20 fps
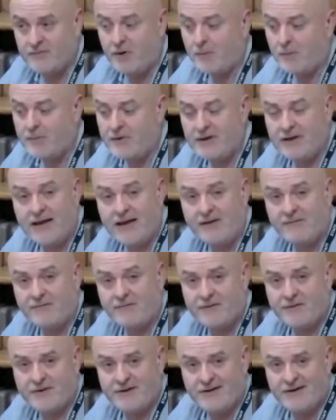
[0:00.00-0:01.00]
not been
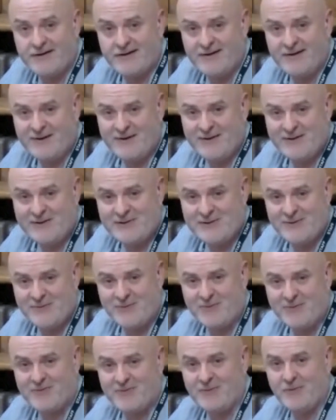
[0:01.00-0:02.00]
left sort of
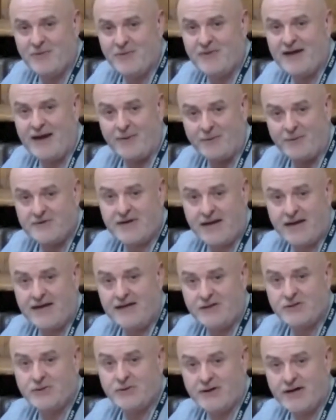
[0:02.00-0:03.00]
without a
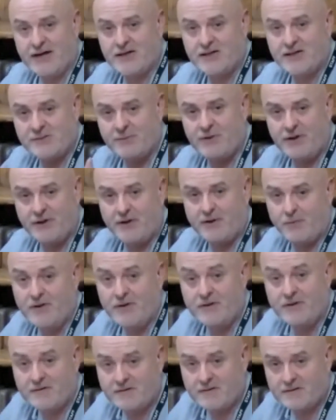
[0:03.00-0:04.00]
tree expert
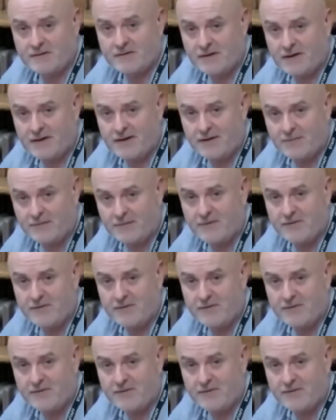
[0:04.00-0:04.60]
with us through